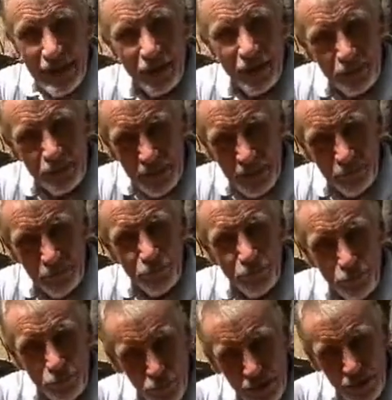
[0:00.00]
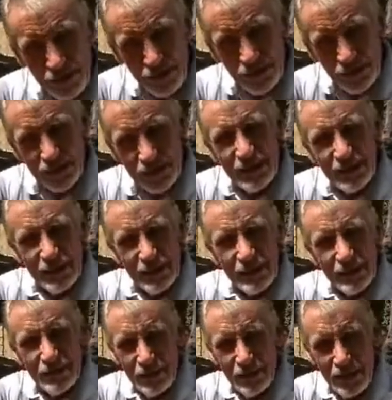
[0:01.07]
up in Burgos,
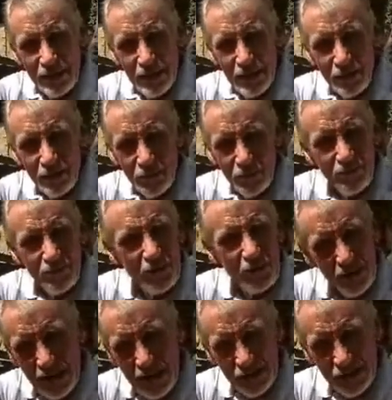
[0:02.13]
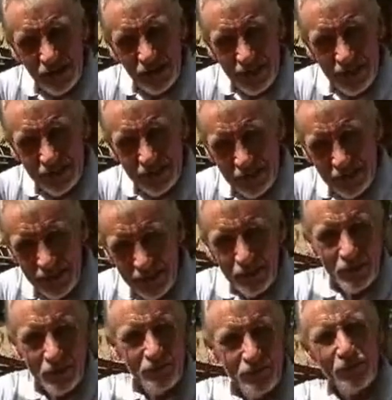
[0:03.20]
very isolated.
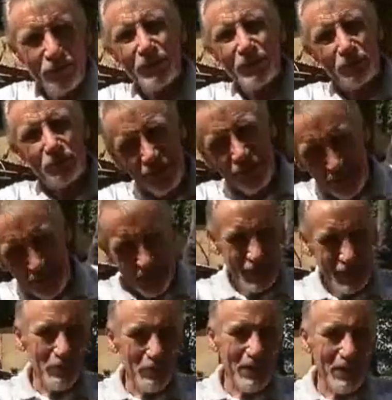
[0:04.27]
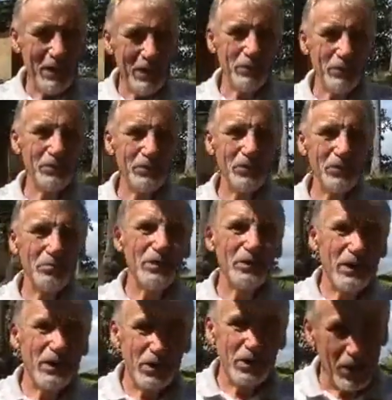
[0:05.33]
We've only recently been able to
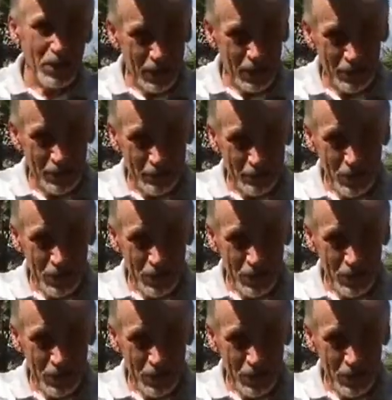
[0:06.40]
bring a car up